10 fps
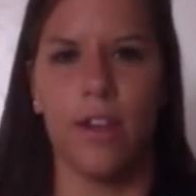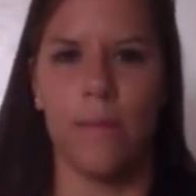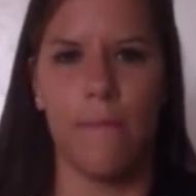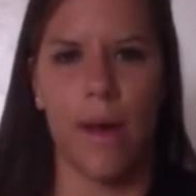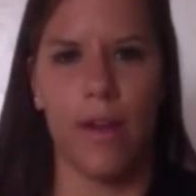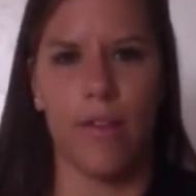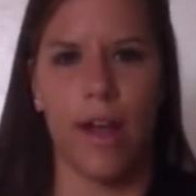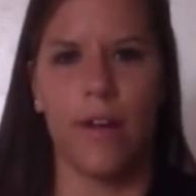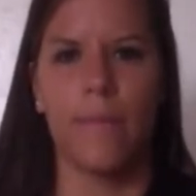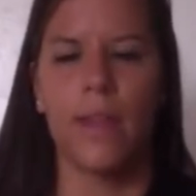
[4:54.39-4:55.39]
a little bit better
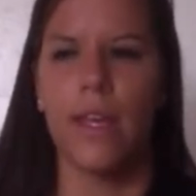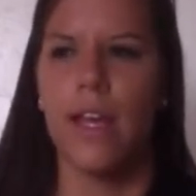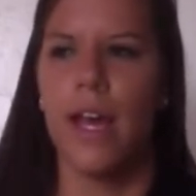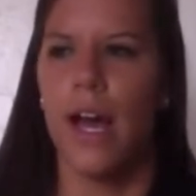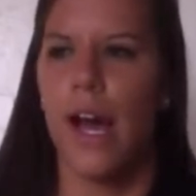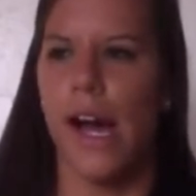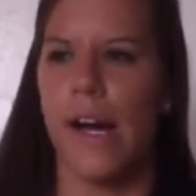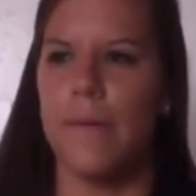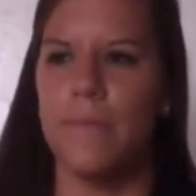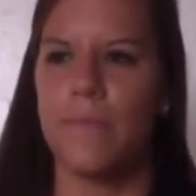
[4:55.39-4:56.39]
there.
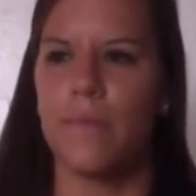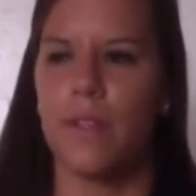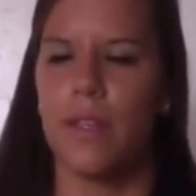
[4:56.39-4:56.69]
Um,